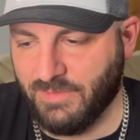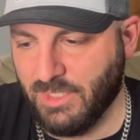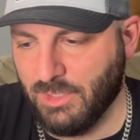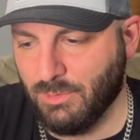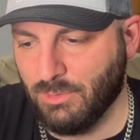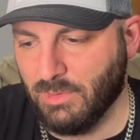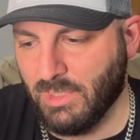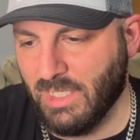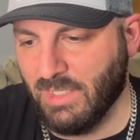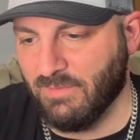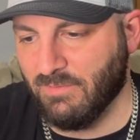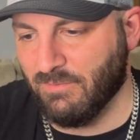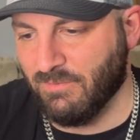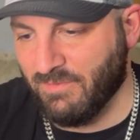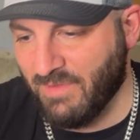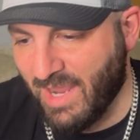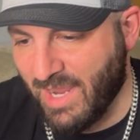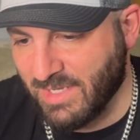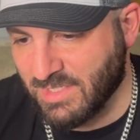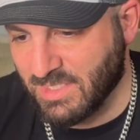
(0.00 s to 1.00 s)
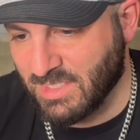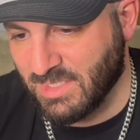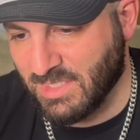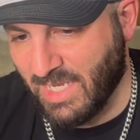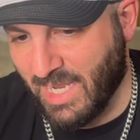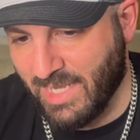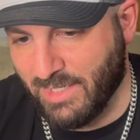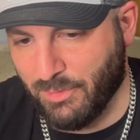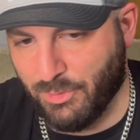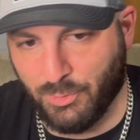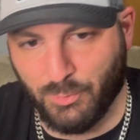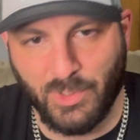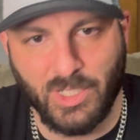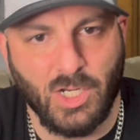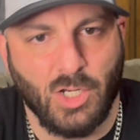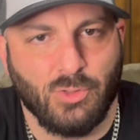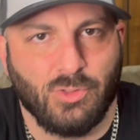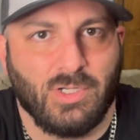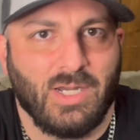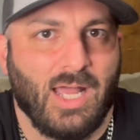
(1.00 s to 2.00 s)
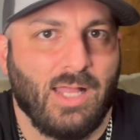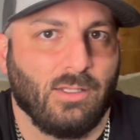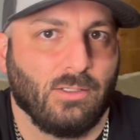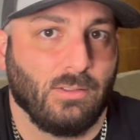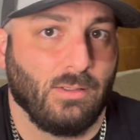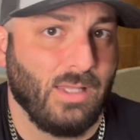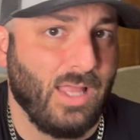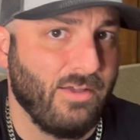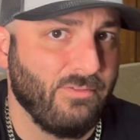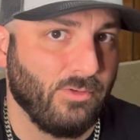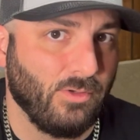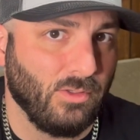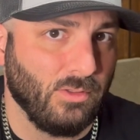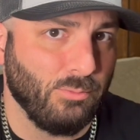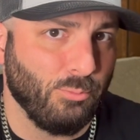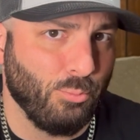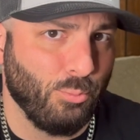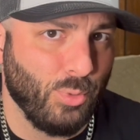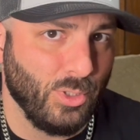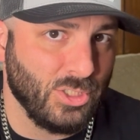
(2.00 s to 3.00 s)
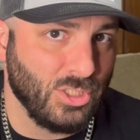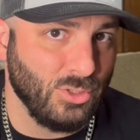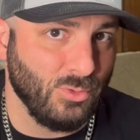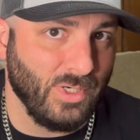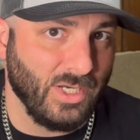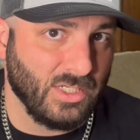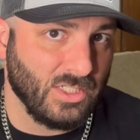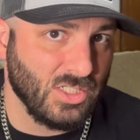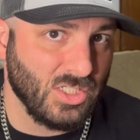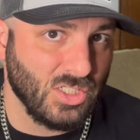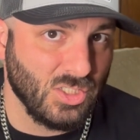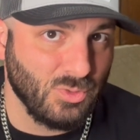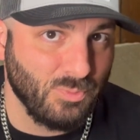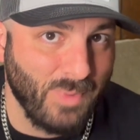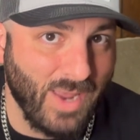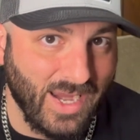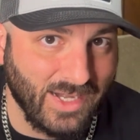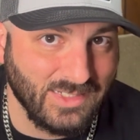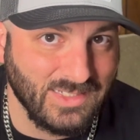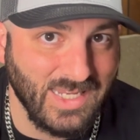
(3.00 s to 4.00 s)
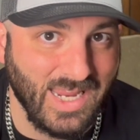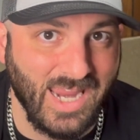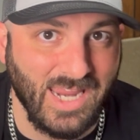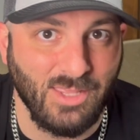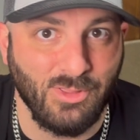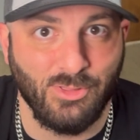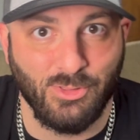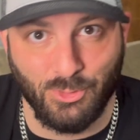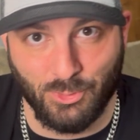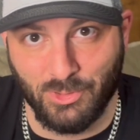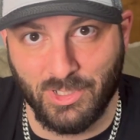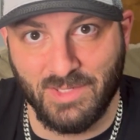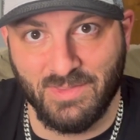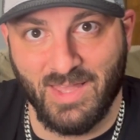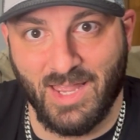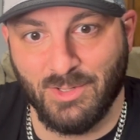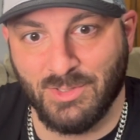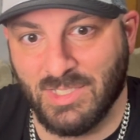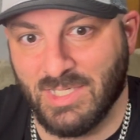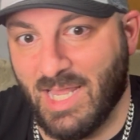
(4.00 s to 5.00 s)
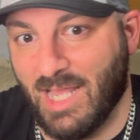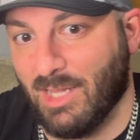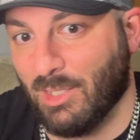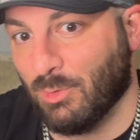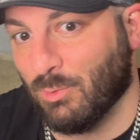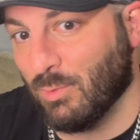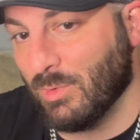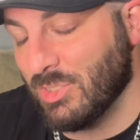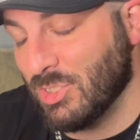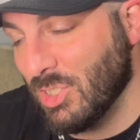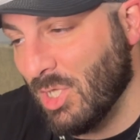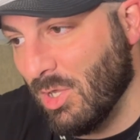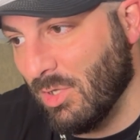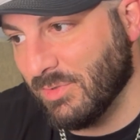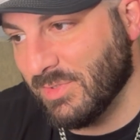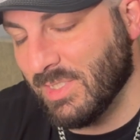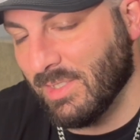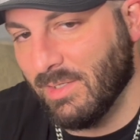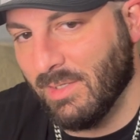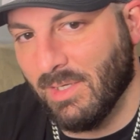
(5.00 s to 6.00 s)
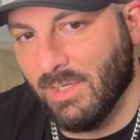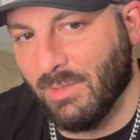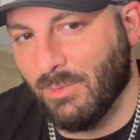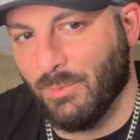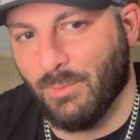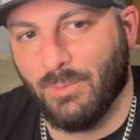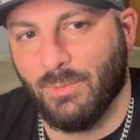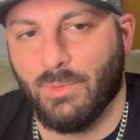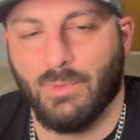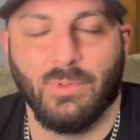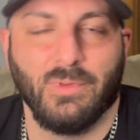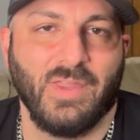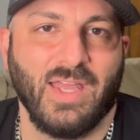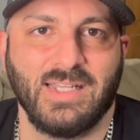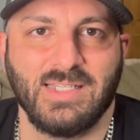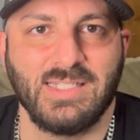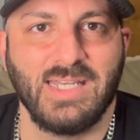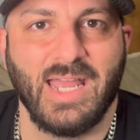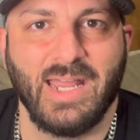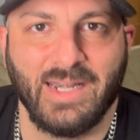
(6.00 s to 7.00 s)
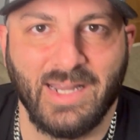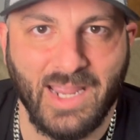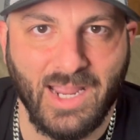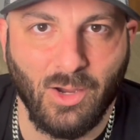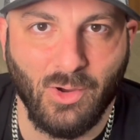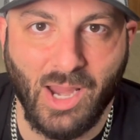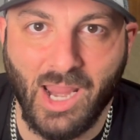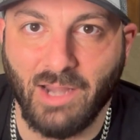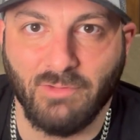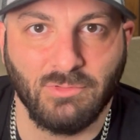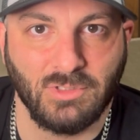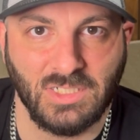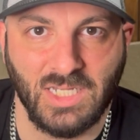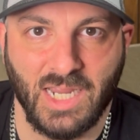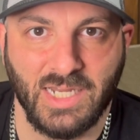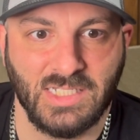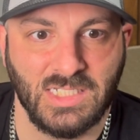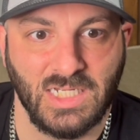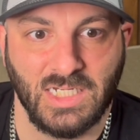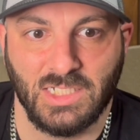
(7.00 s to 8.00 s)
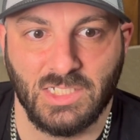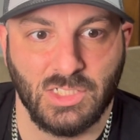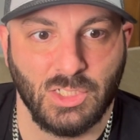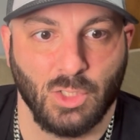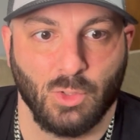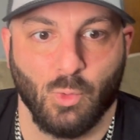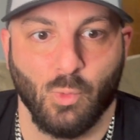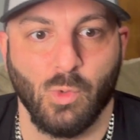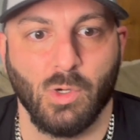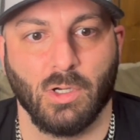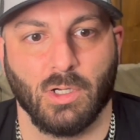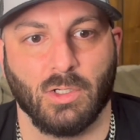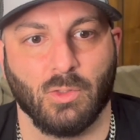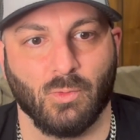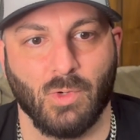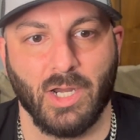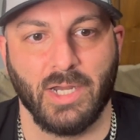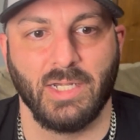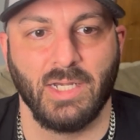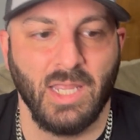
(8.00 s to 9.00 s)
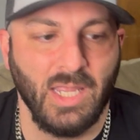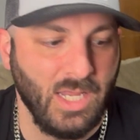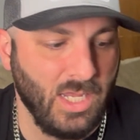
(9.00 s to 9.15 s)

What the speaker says: you invest at a $300 level, but you expect a $30,000 result, well, that's not how advertising is going to work, right?